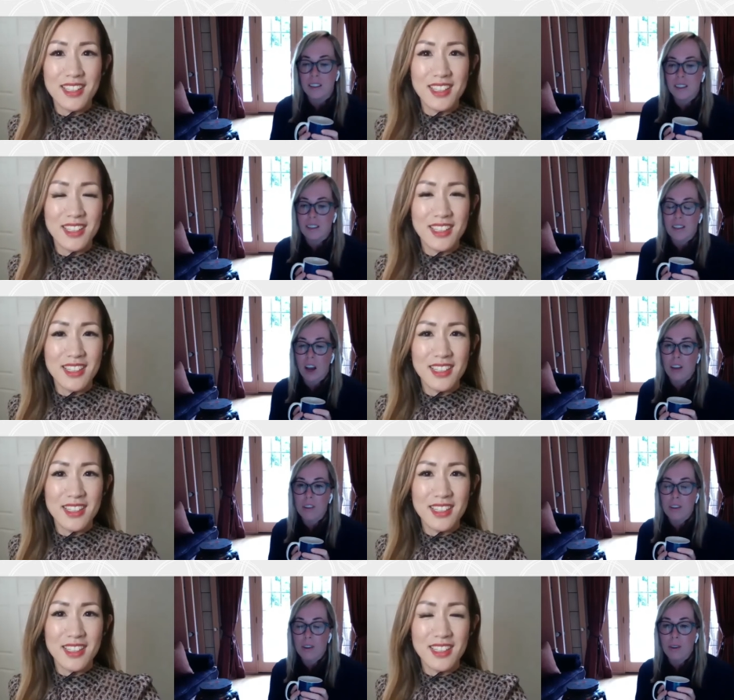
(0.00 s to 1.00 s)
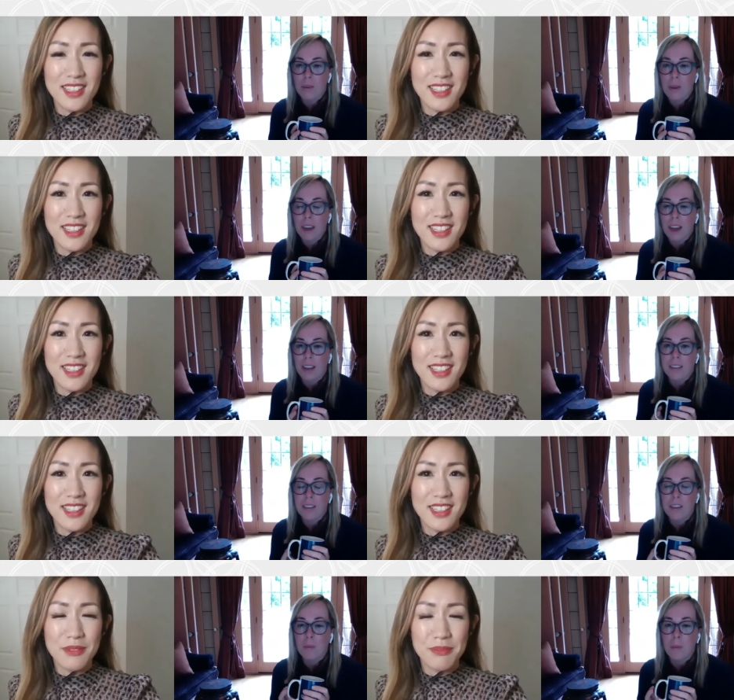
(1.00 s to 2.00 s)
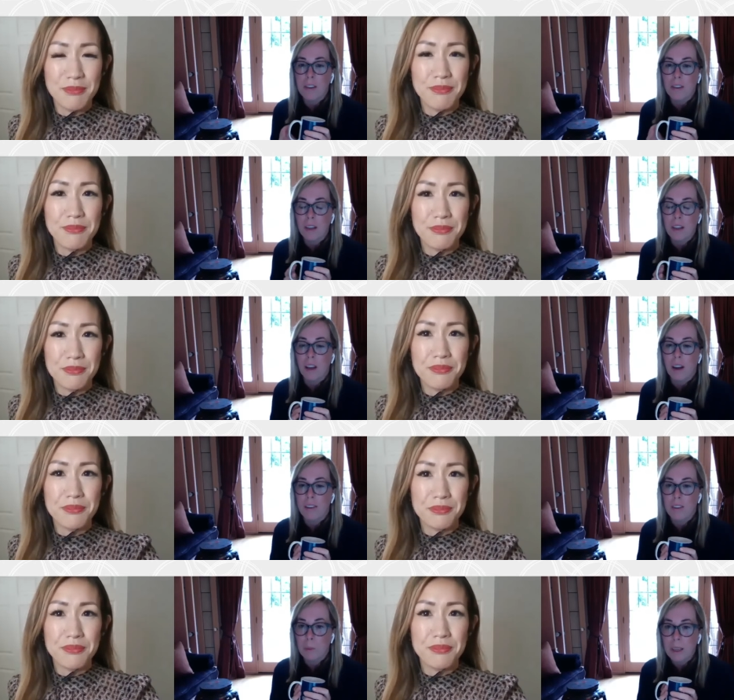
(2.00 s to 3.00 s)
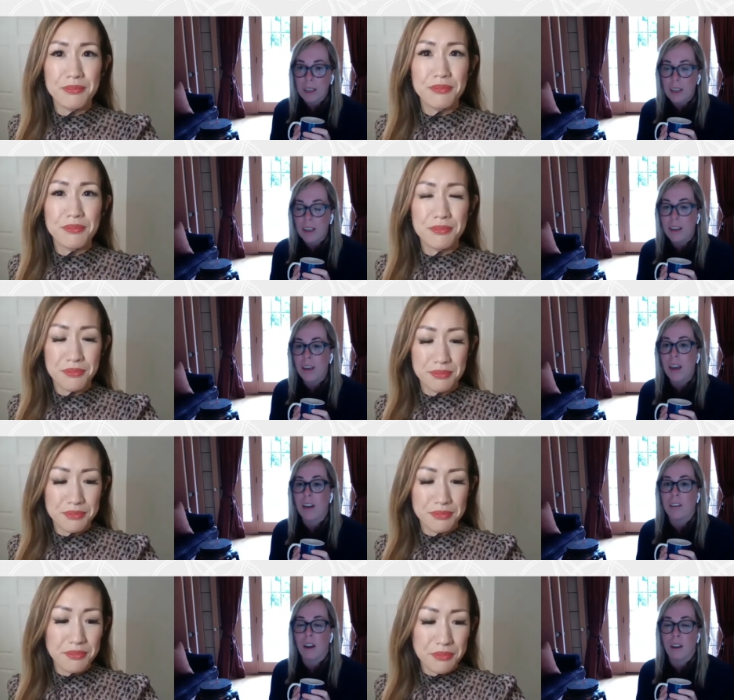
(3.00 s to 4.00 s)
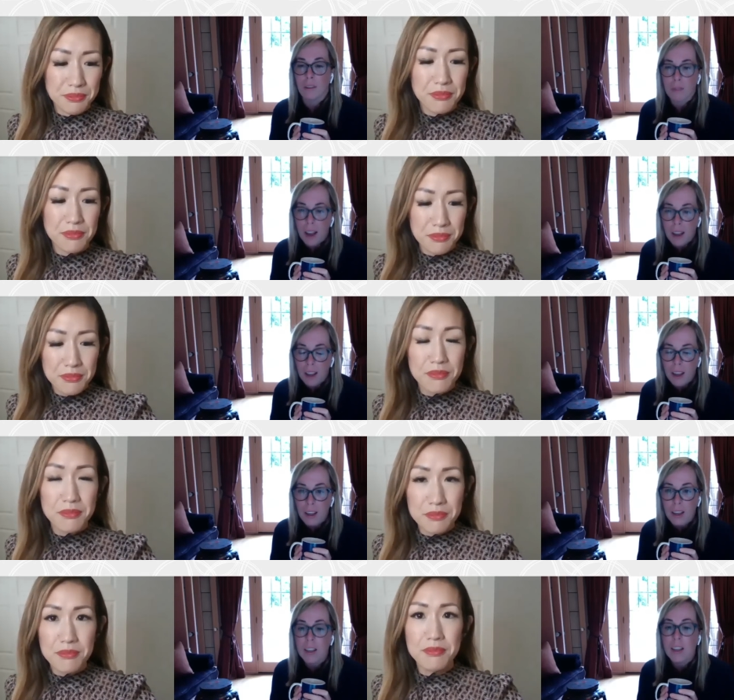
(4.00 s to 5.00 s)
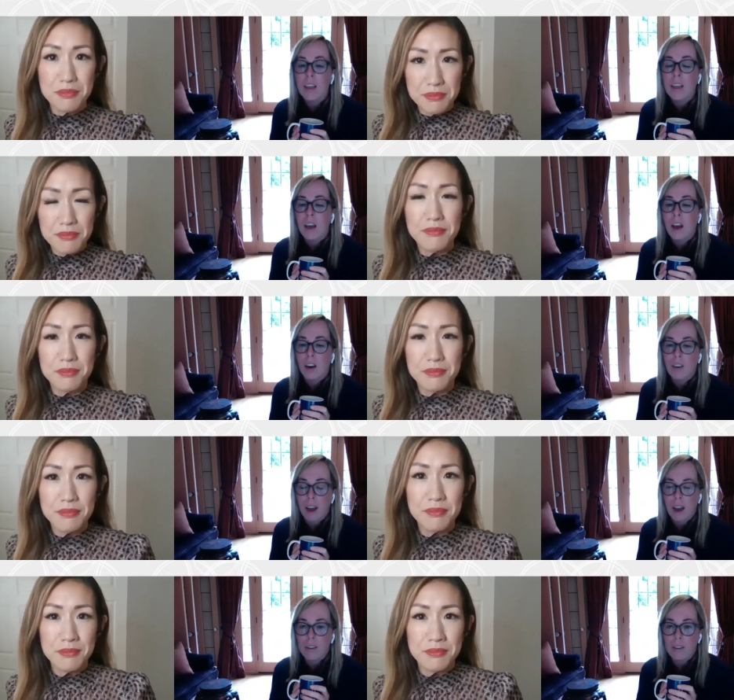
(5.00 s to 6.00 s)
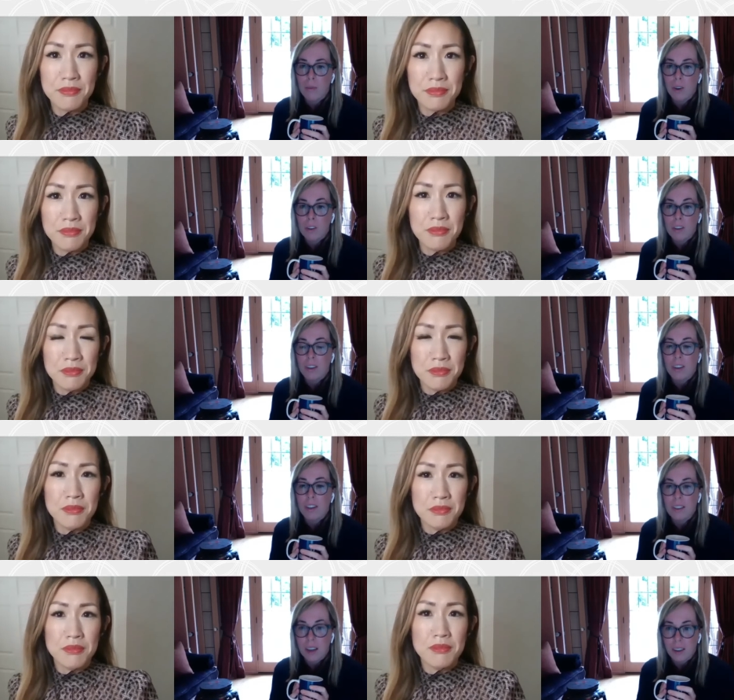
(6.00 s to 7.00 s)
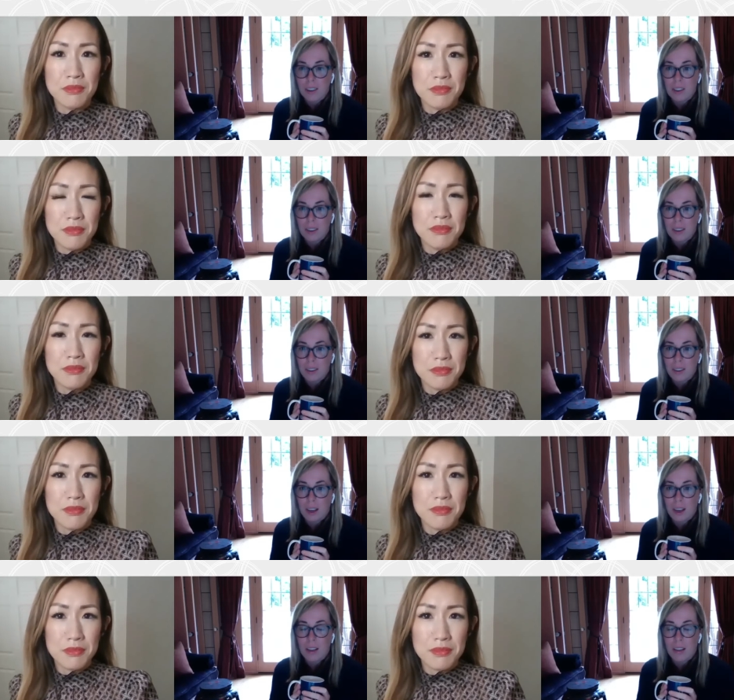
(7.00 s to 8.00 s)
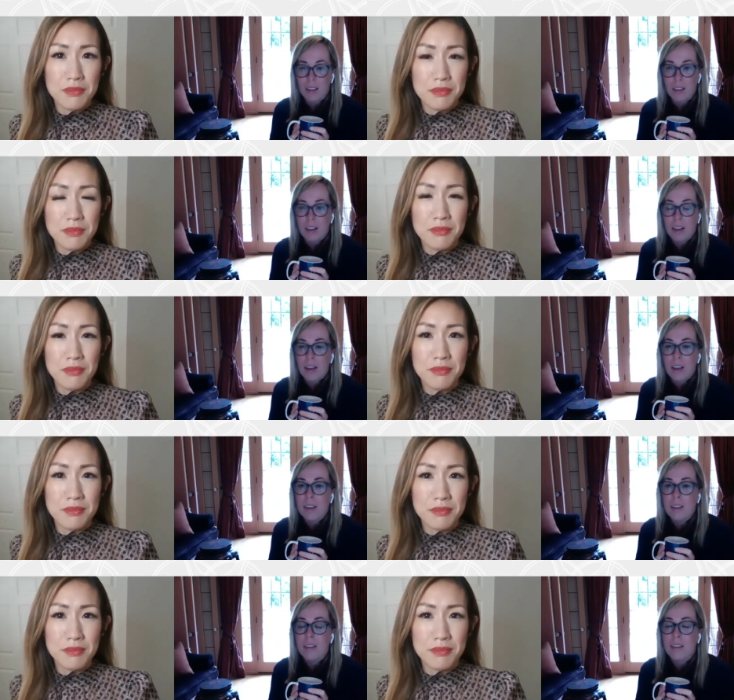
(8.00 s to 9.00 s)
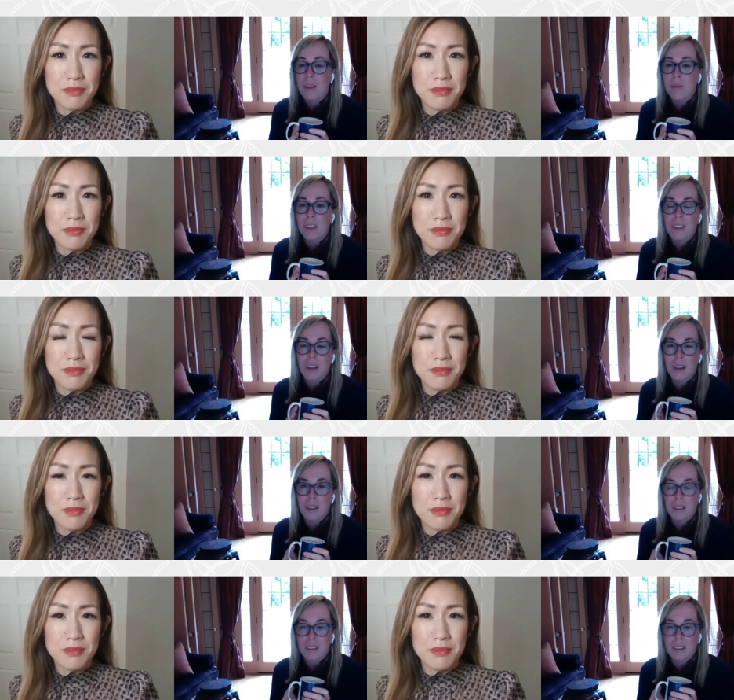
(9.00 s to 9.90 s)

Speaker 1: to talk to you because you've been doing a lot of speaking and a lot of writing around emotional intelligence, and mm-hmm. this is something that